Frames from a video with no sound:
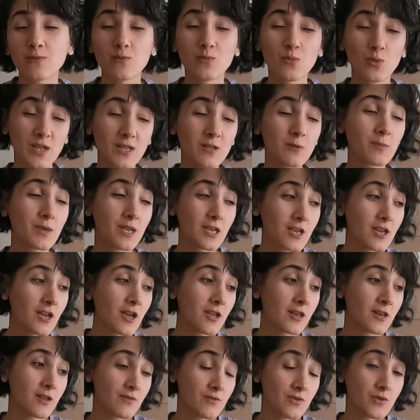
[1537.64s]
will be
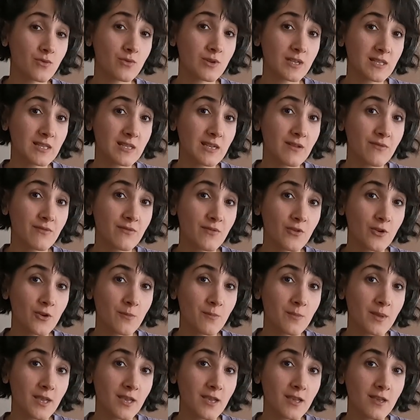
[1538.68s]
kind of a relief for
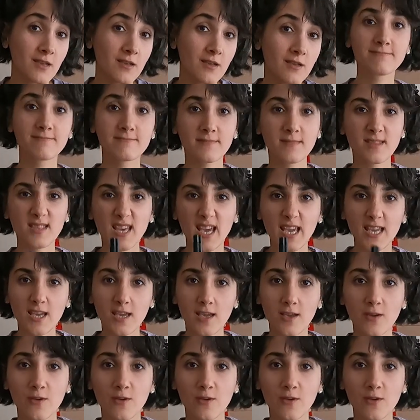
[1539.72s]
me. Thank